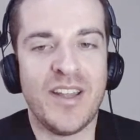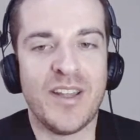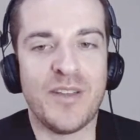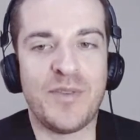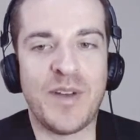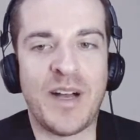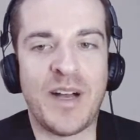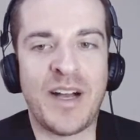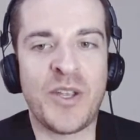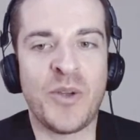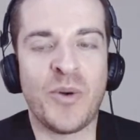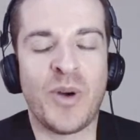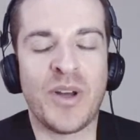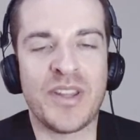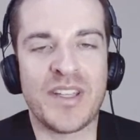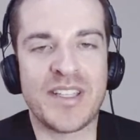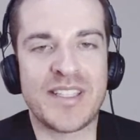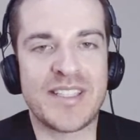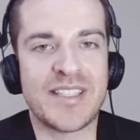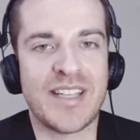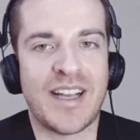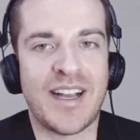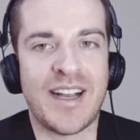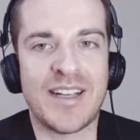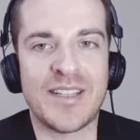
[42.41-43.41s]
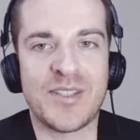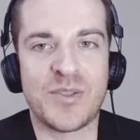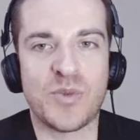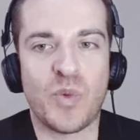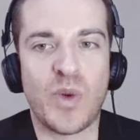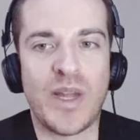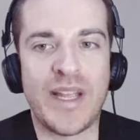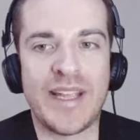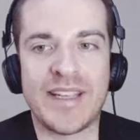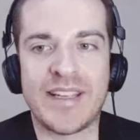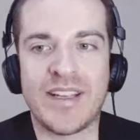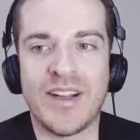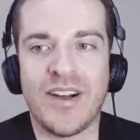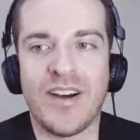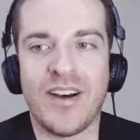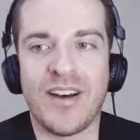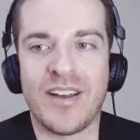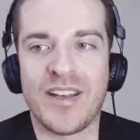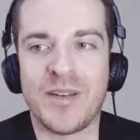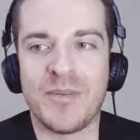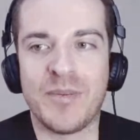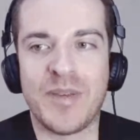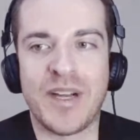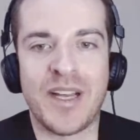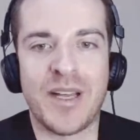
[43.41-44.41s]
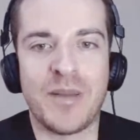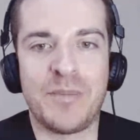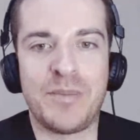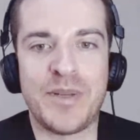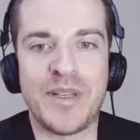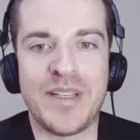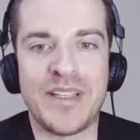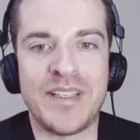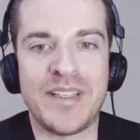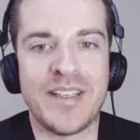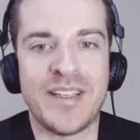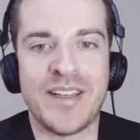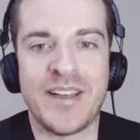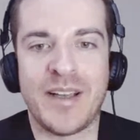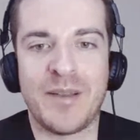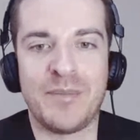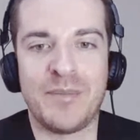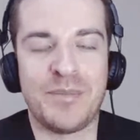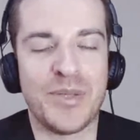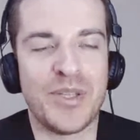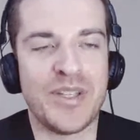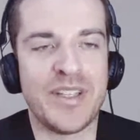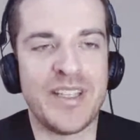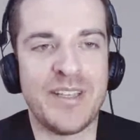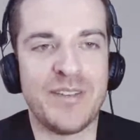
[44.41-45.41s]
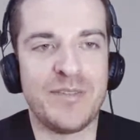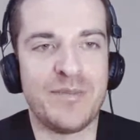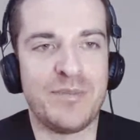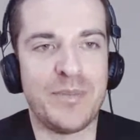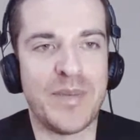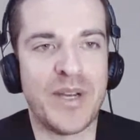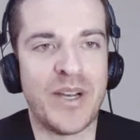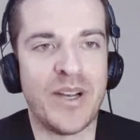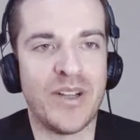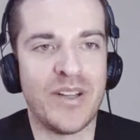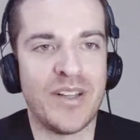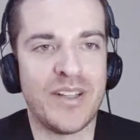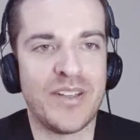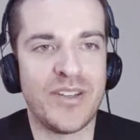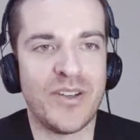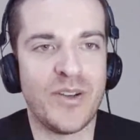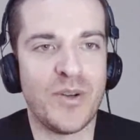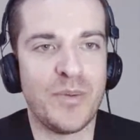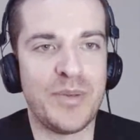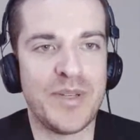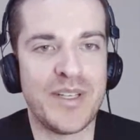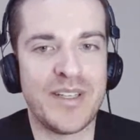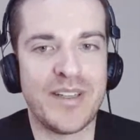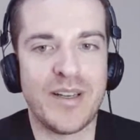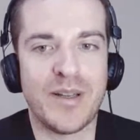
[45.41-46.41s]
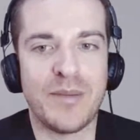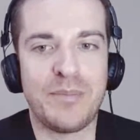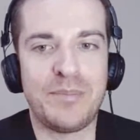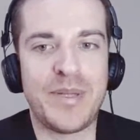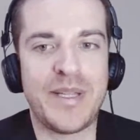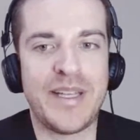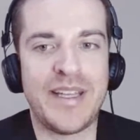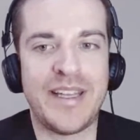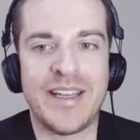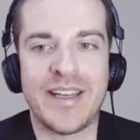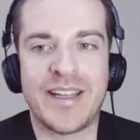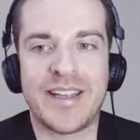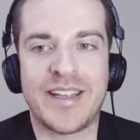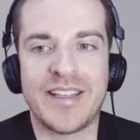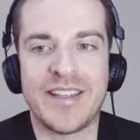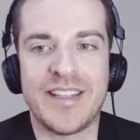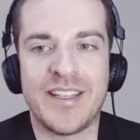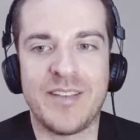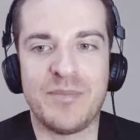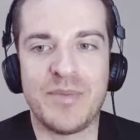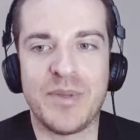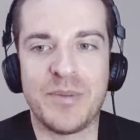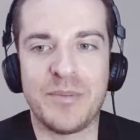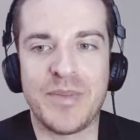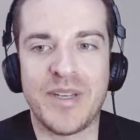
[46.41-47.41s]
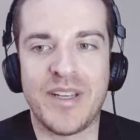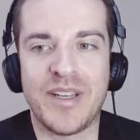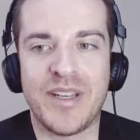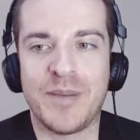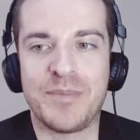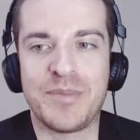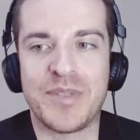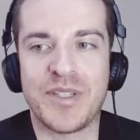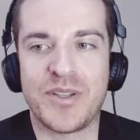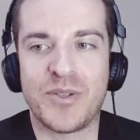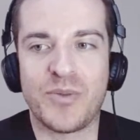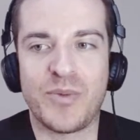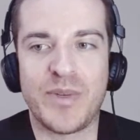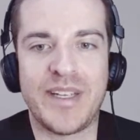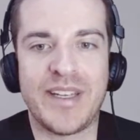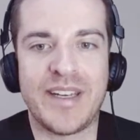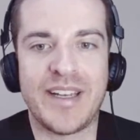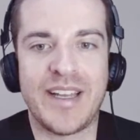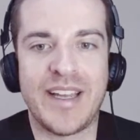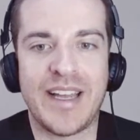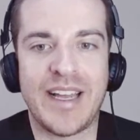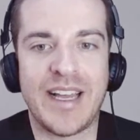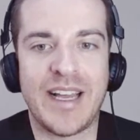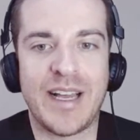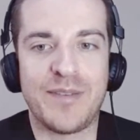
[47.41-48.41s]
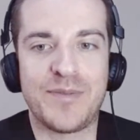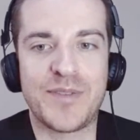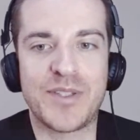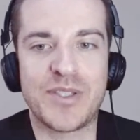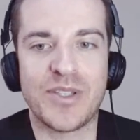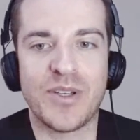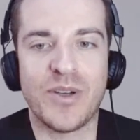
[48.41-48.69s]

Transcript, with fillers: The value on the side's way gone, in my opinion. I believe Maryland opened at a pick, and they've been bet up to three and a half.